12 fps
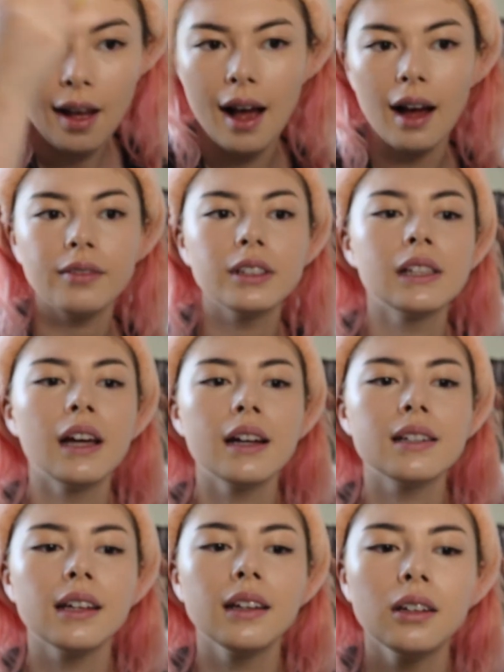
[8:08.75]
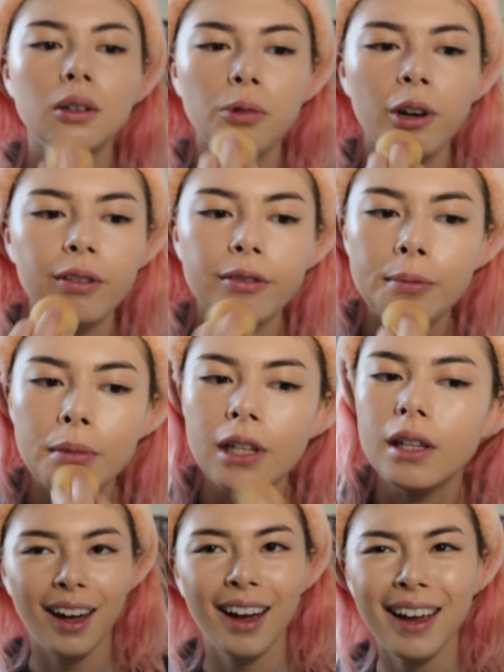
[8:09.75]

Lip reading: Having that taken away from me,